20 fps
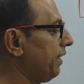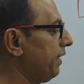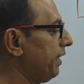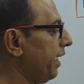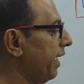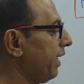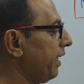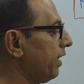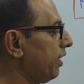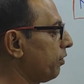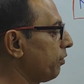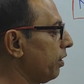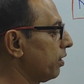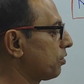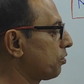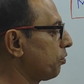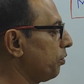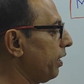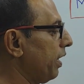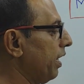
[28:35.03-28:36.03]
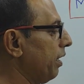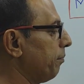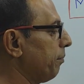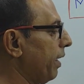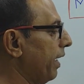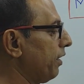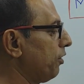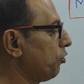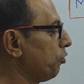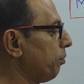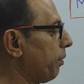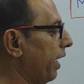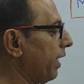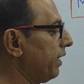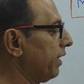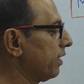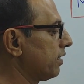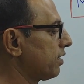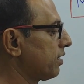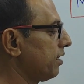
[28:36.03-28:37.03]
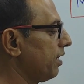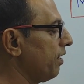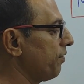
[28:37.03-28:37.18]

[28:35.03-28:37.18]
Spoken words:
DA equals to n by 2 minus